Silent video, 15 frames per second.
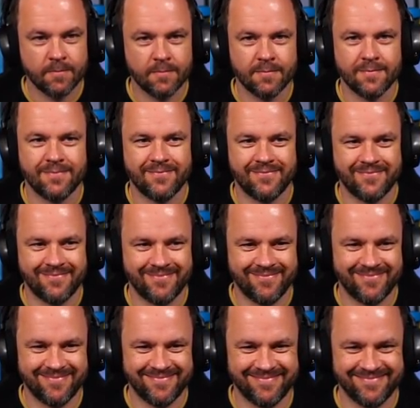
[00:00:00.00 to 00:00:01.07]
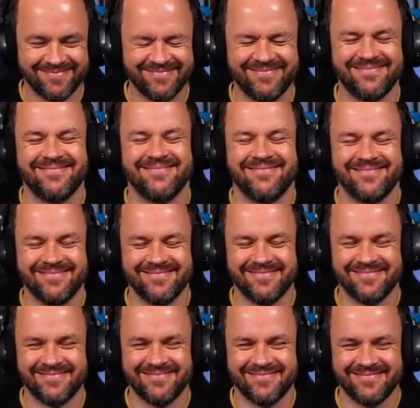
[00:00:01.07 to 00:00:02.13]

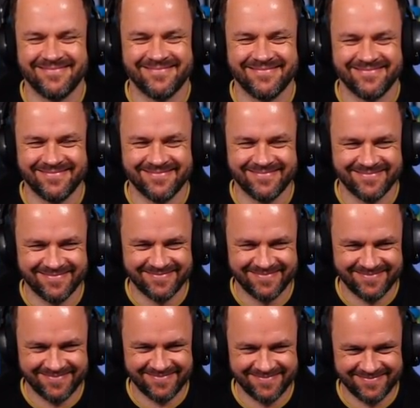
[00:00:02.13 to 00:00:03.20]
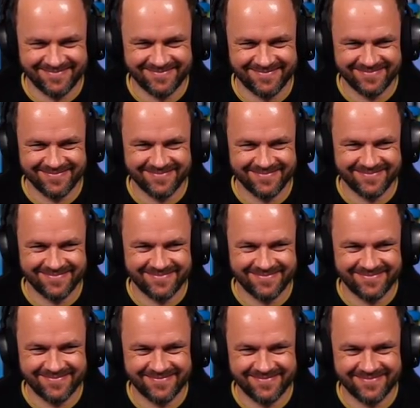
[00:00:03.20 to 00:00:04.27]

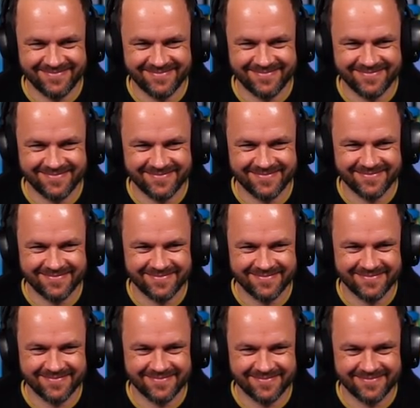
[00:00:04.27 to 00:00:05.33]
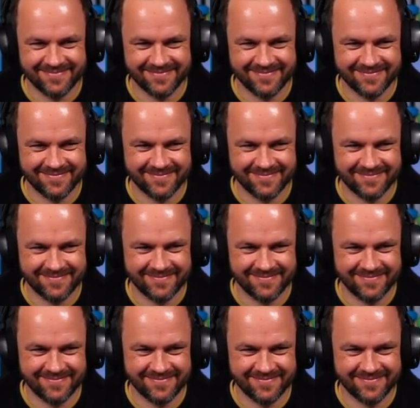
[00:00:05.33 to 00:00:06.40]

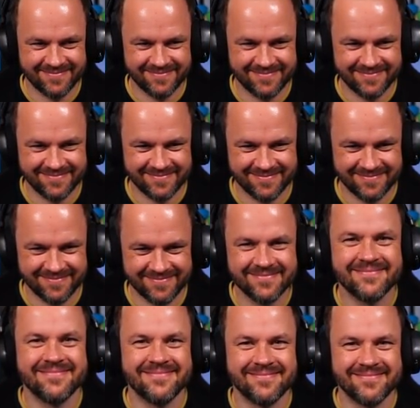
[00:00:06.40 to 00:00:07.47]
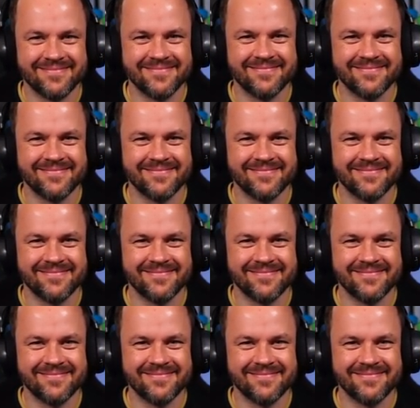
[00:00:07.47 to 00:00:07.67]
[no speech]